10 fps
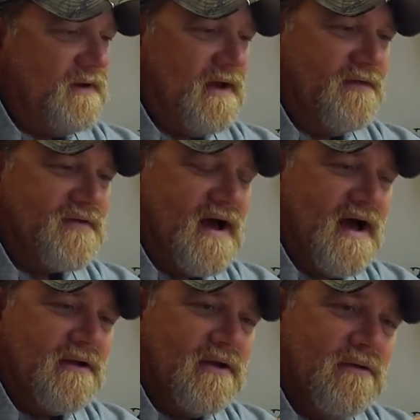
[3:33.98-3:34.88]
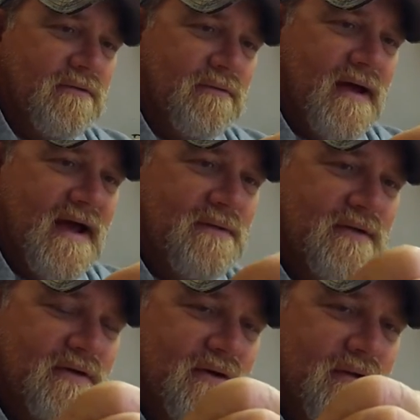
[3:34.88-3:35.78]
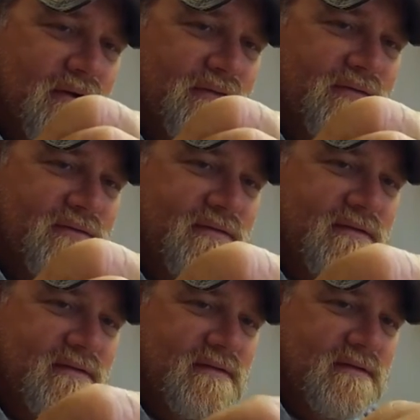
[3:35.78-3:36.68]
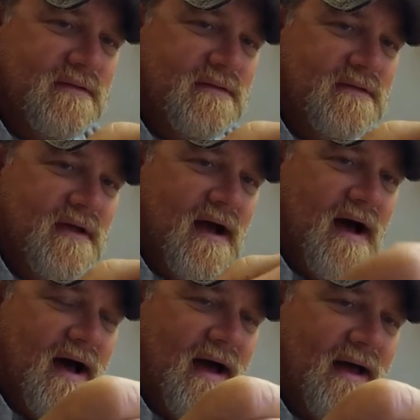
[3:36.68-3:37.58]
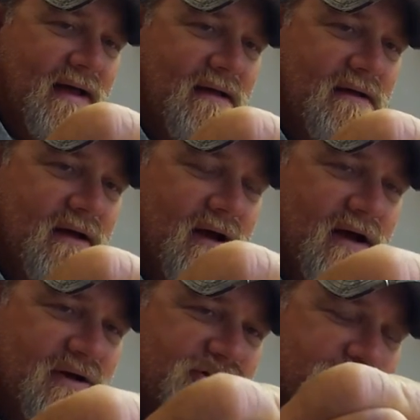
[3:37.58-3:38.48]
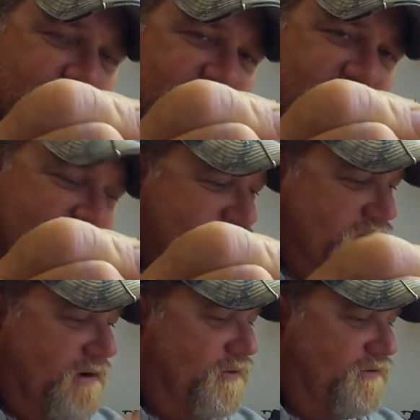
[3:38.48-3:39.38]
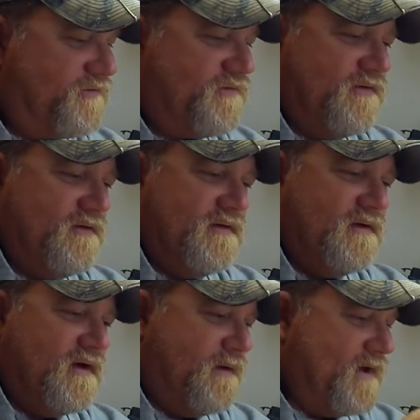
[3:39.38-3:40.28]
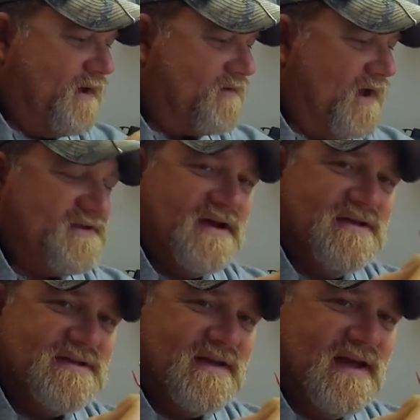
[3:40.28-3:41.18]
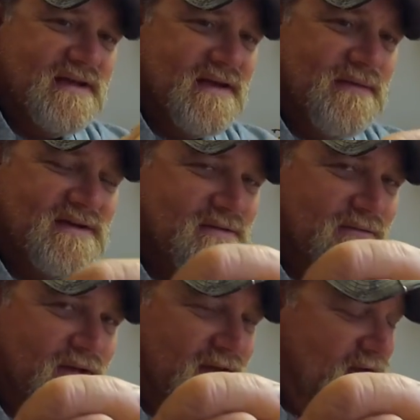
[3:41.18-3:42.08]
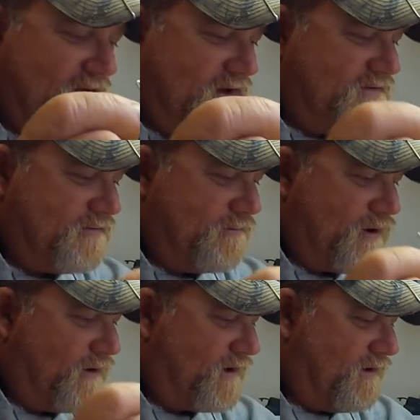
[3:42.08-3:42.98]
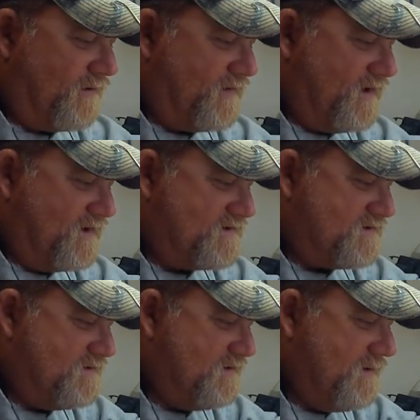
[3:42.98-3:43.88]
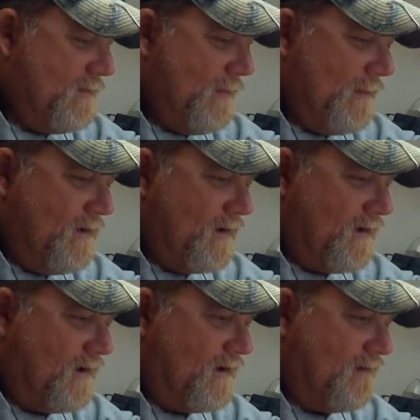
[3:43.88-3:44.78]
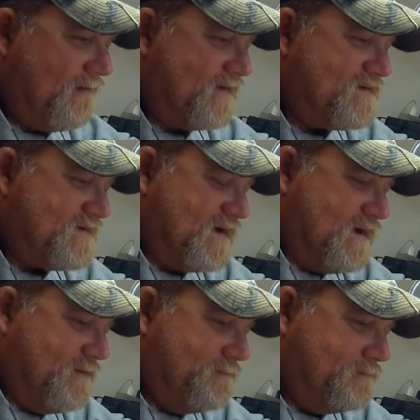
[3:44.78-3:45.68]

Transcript: I've got red with the gold eye, short shank trebles. I mean, I've got tons of these. I must have really got into a bargain on these. Let's see.